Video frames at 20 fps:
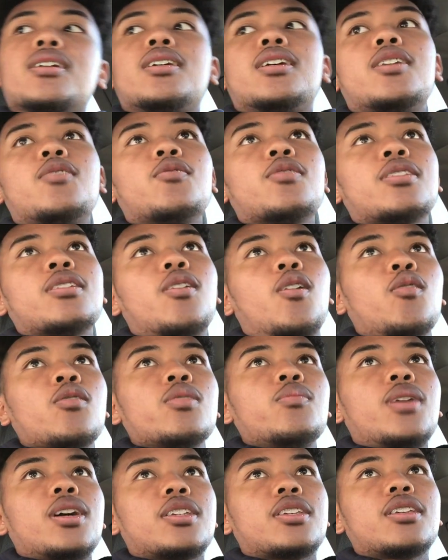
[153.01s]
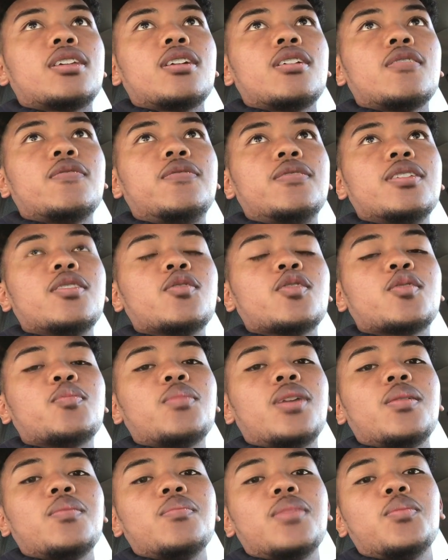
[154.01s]
it wasn't only myself, it was
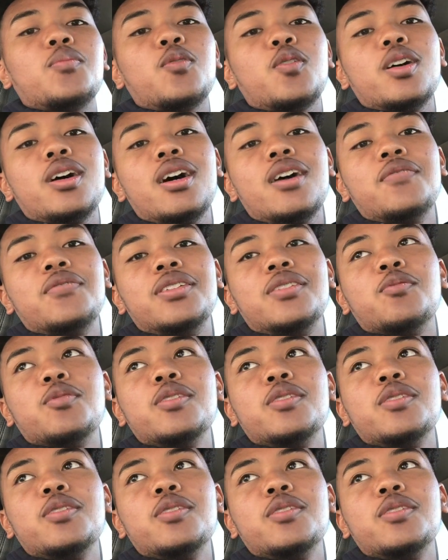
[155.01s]
my, my boy Evan.